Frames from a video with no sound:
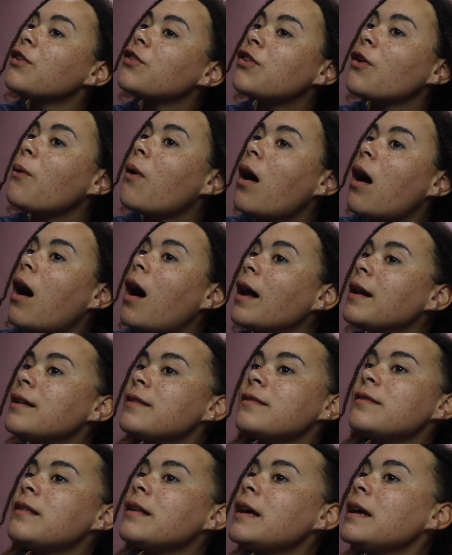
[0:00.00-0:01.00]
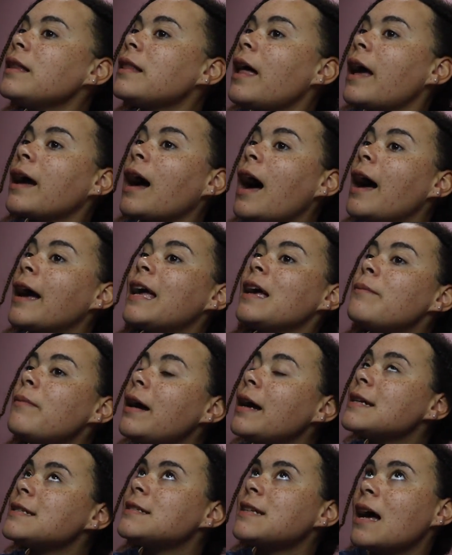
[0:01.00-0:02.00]
So honestly, like I get
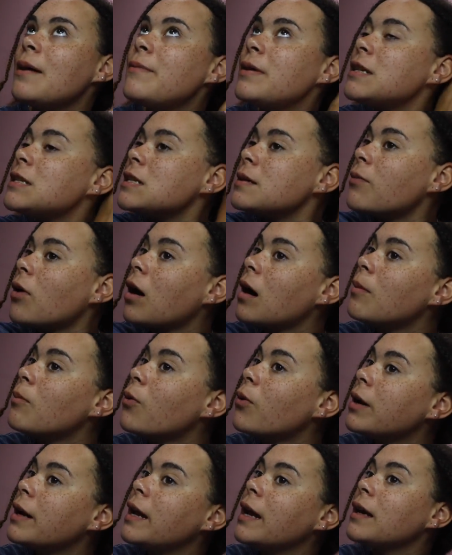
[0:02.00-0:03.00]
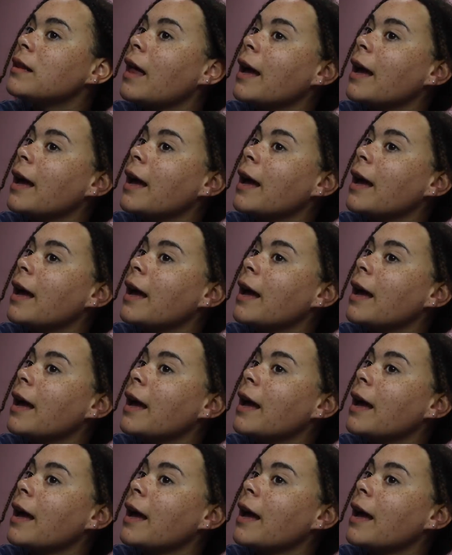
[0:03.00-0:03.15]
my assignment tomorrow morning,